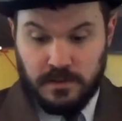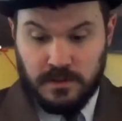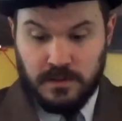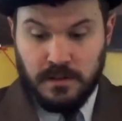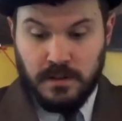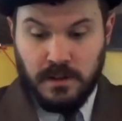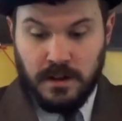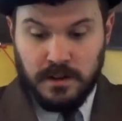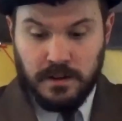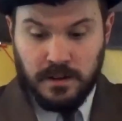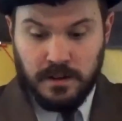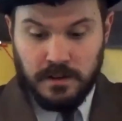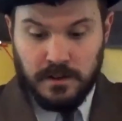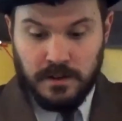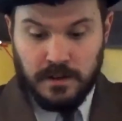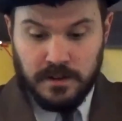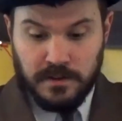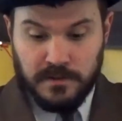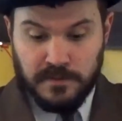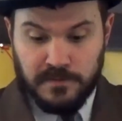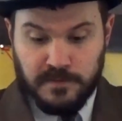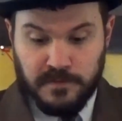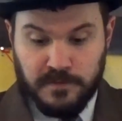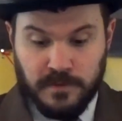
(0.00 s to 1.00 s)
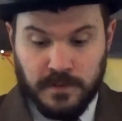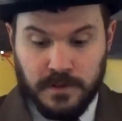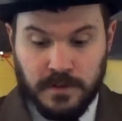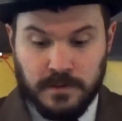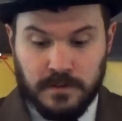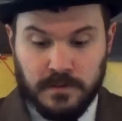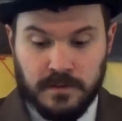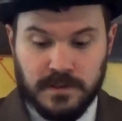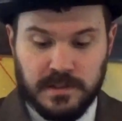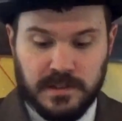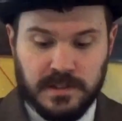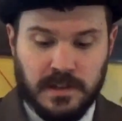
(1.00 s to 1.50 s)
Not a lot of
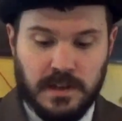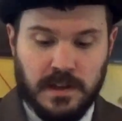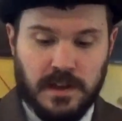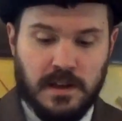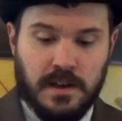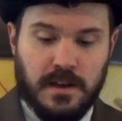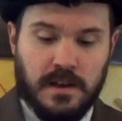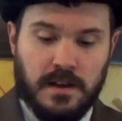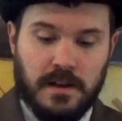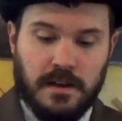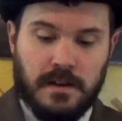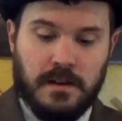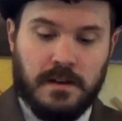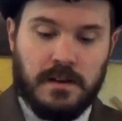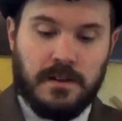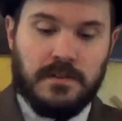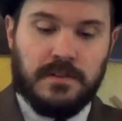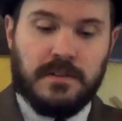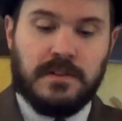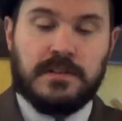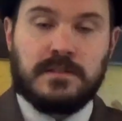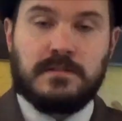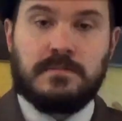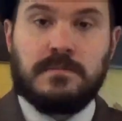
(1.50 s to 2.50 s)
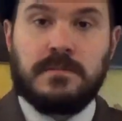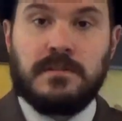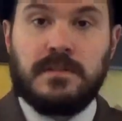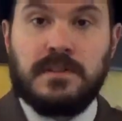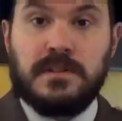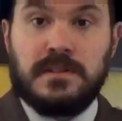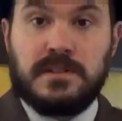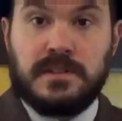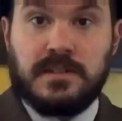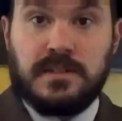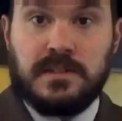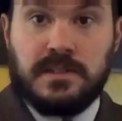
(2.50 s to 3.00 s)
frills on these
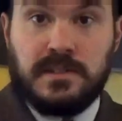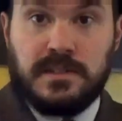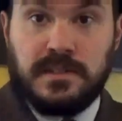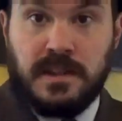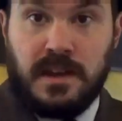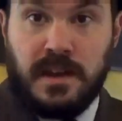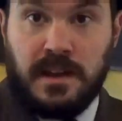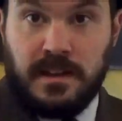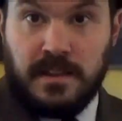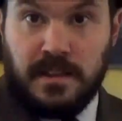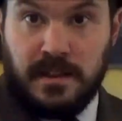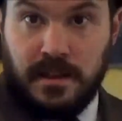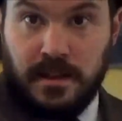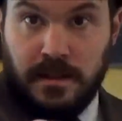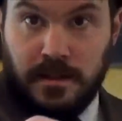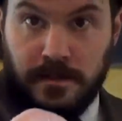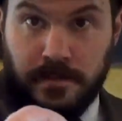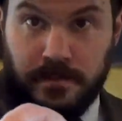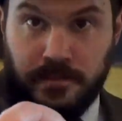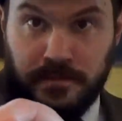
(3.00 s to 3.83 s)
releases, sadly.